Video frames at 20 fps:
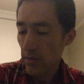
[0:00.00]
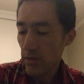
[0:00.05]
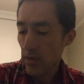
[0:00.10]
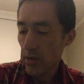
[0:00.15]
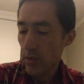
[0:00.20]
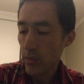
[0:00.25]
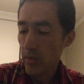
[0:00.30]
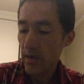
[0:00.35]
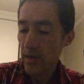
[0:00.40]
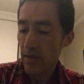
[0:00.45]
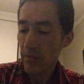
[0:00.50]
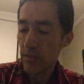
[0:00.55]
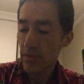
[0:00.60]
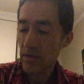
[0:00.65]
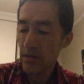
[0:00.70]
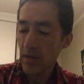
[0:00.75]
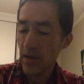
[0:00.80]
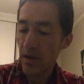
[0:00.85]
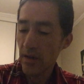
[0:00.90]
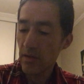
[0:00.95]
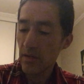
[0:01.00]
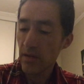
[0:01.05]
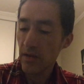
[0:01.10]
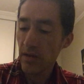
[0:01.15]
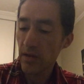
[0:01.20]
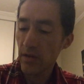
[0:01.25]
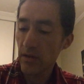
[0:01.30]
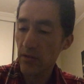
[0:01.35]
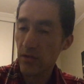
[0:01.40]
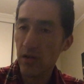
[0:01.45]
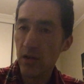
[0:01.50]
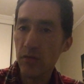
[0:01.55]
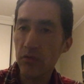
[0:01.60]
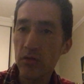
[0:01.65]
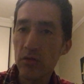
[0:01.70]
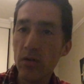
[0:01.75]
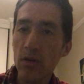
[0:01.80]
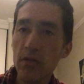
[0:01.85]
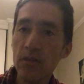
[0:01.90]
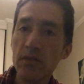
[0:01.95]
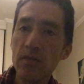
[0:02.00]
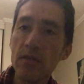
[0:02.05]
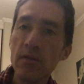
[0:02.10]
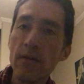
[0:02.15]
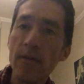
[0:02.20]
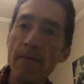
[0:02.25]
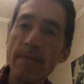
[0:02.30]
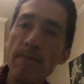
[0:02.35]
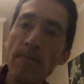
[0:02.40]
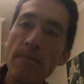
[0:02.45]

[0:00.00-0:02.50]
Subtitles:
Then we have DAD Soft Dogs.